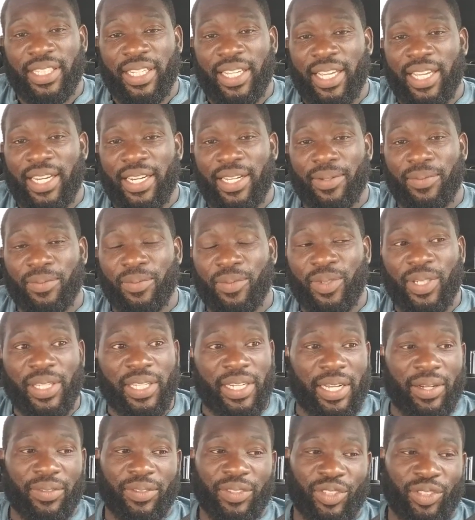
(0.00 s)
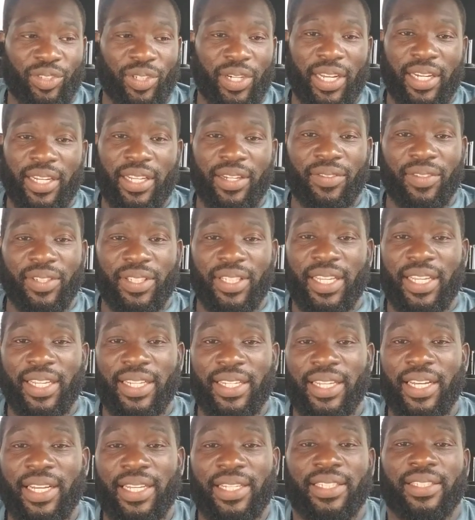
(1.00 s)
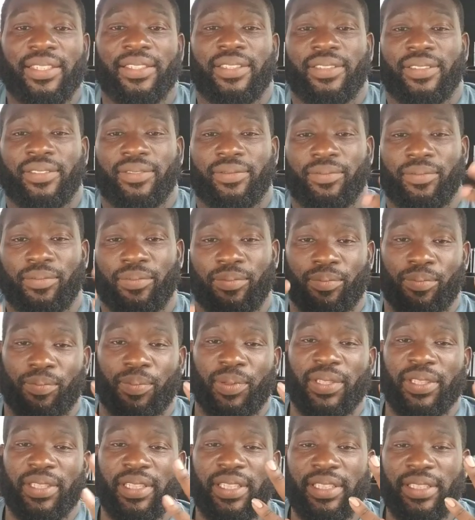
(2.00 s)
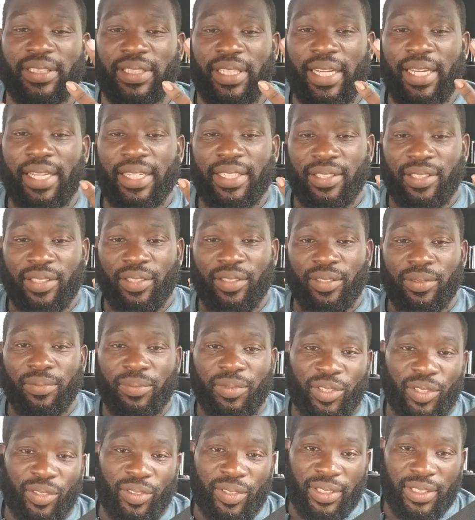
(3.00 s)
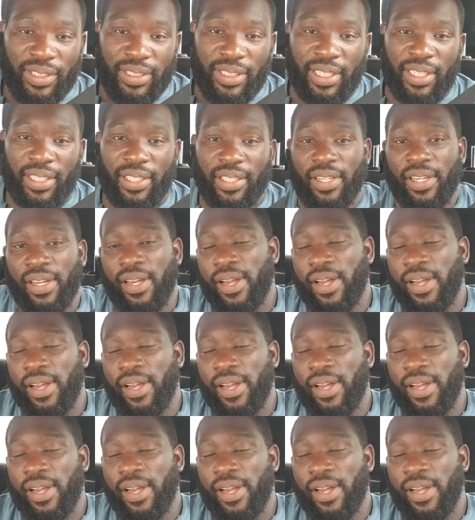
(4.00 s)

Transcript: and I'm and I was trying everything not to put these hands on them, so to say,